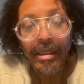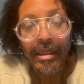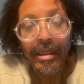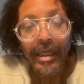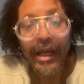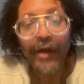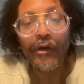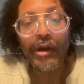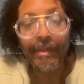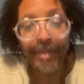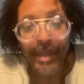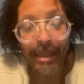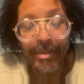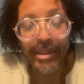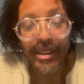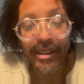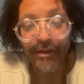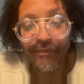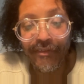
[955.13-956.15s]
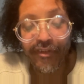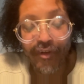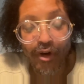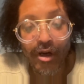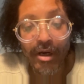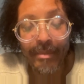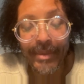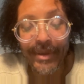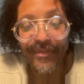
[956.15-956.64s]
a Republican
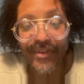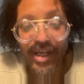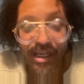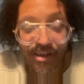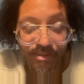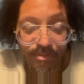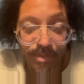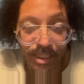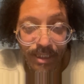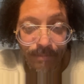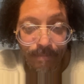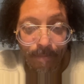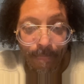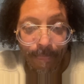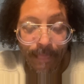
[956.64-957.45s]
form of government,